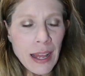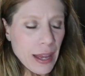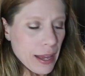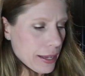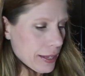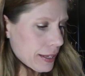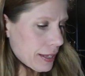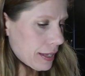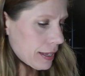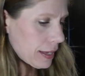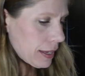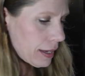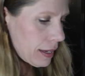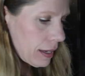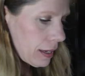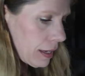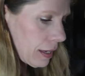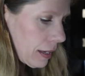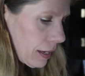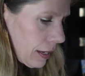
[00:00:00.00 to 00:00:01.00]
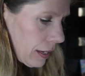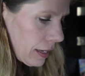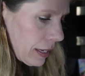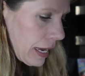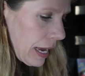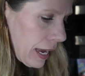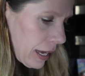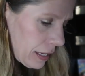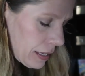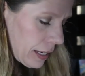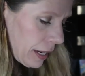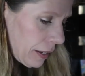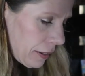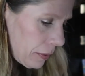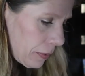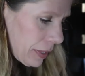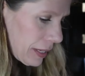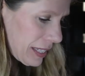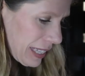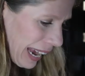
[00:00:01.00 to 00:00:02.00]
I can't tell
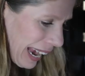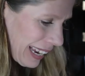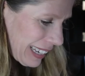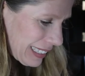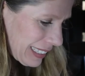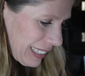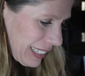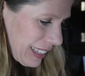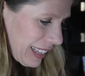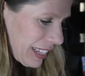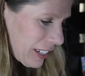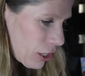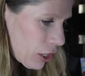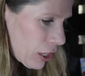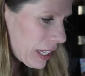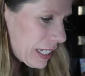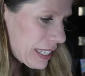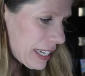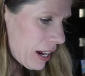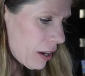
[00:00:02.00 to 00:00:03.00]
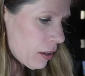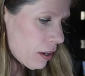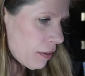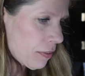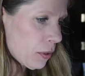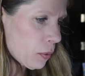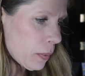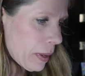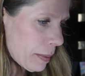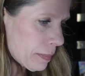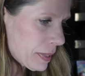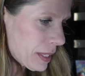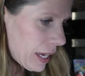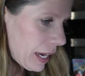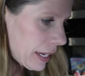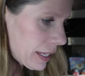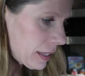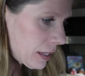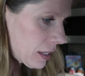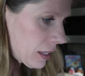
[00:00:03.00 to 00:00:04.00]
you exactly. They took it down off the
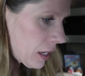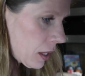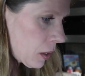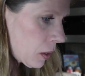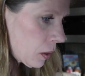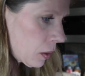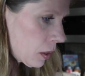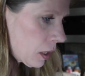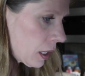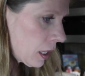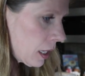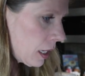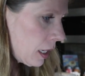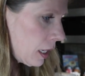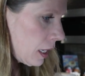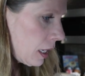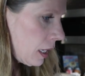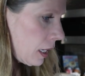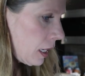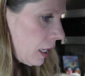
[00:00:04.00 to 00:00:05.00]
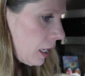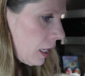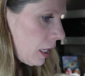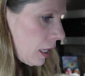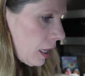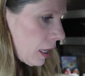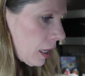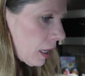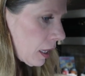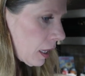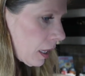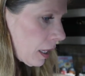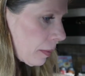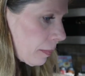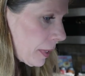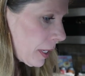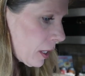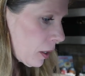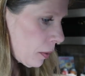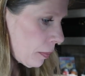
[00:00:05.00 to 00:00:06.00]
website. So let
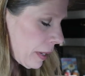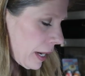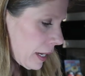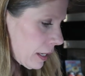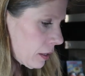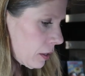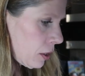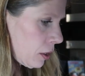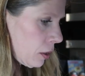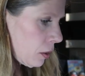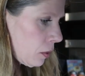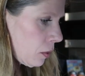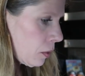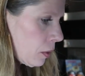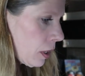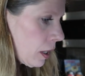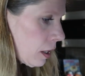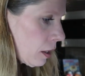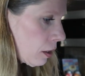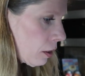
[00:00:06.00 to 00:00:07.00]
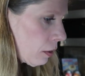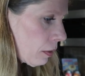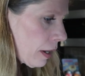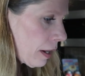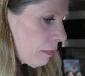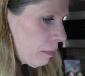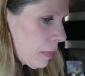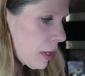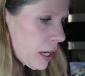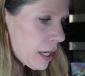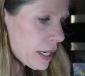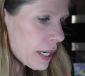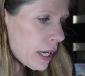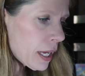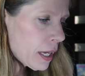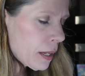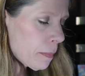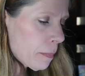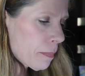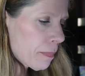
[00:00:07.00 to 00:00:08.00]
me go back to Thrive
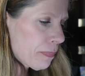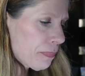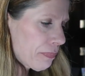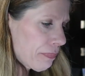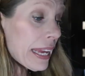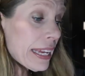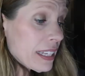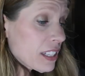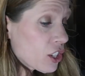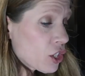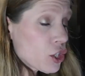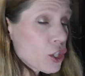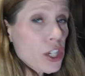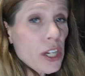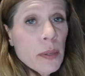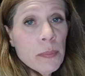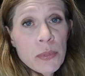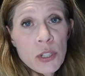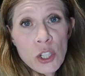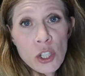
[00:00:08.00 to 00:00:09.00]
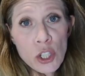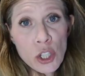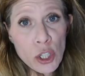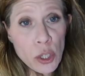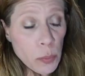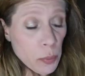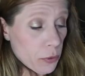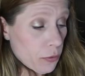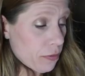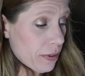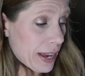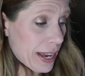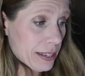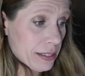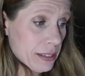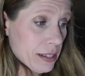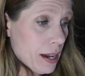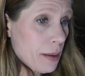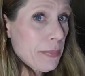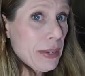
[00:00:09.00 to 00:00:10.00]
Market. It shipped super
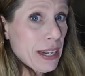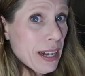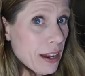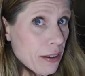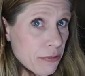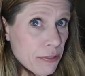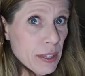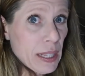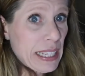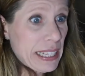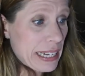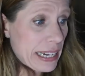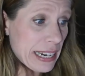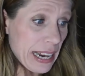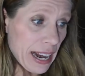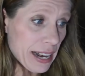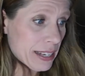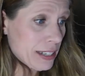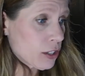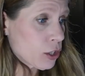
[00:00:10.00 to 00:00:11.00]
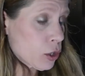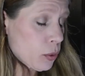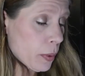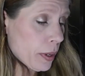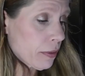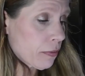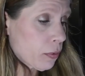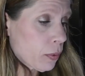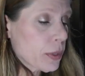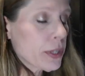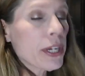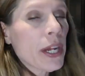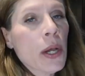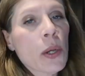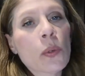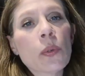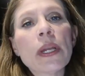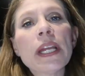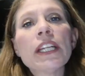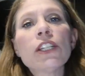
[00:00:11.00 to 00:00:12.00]
fast. I mean, I feel like I got it in 24.
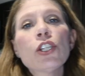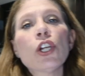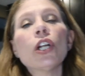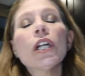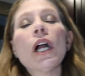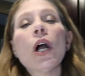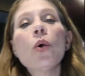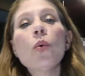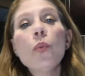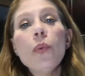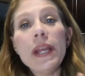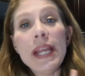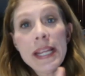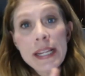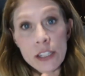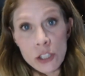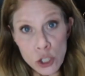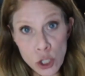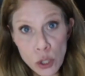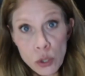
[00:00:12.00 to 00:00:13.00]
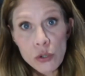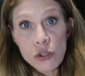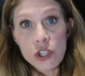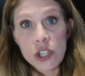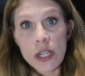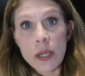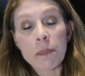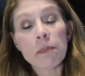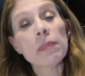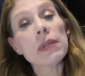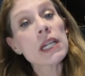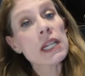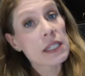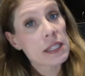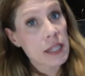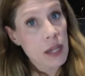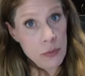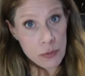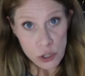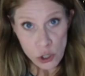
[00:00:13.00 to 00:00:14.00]
No, it took a week to ship
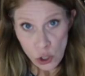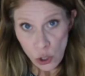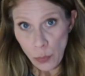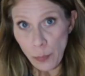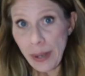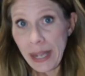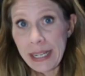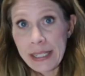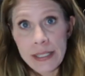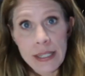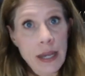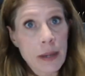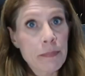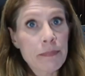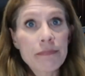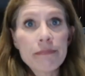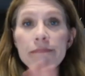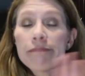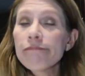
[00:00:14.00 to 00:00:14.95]
because they were so backed up.